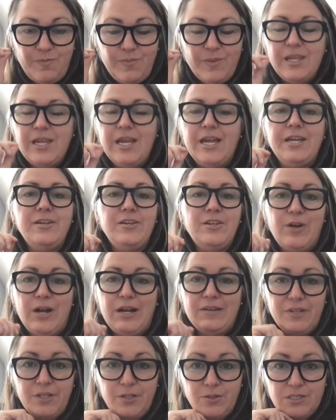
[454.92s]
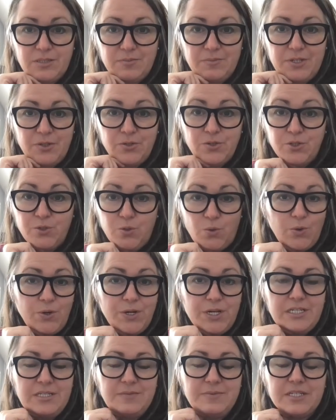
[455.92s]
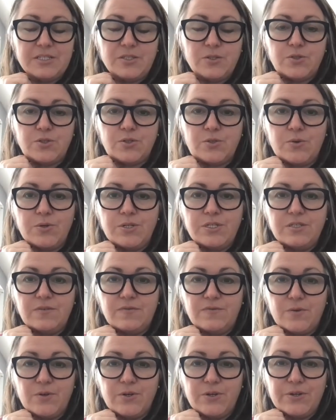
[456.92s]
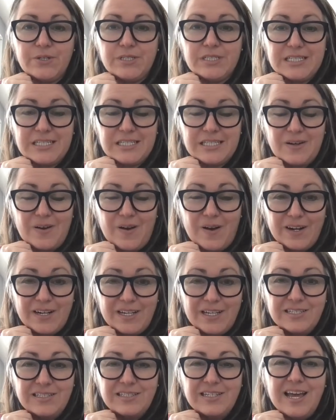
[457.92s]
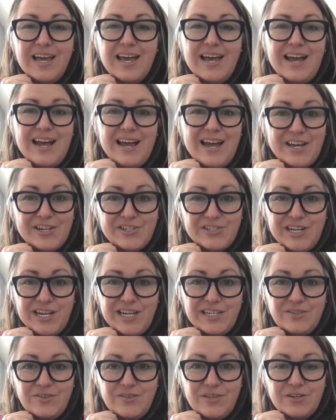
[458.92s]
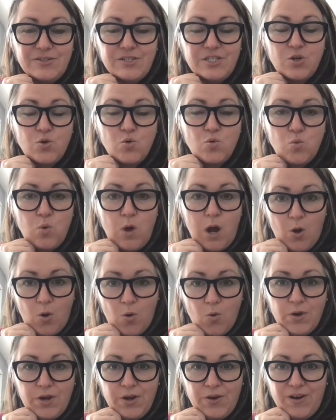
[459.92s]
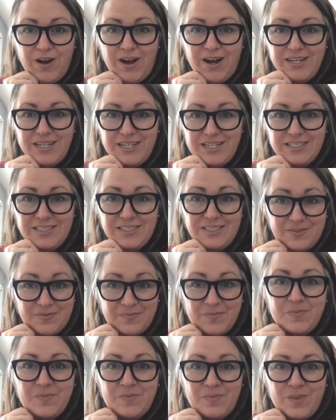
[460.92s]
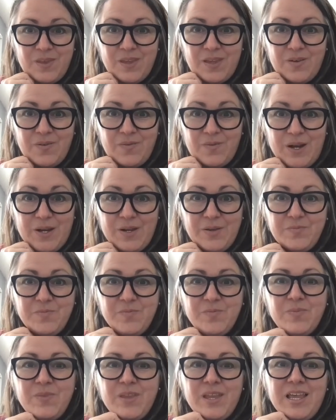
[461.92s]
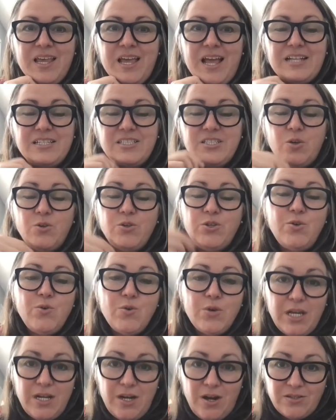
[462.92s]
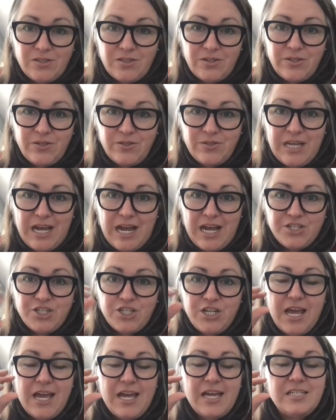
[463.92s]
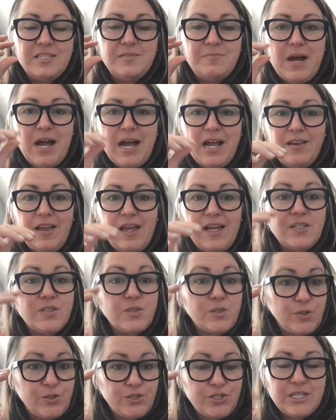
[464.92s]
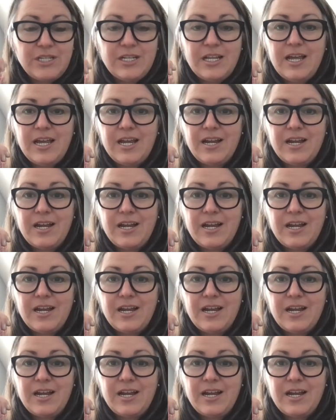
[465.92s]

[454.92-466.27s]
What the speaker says: Okay, you don't have to use them in your stories because your stories are for your existing audience. Hashtags are there to grow your audience, right? And so you can also use hashtags by like searching the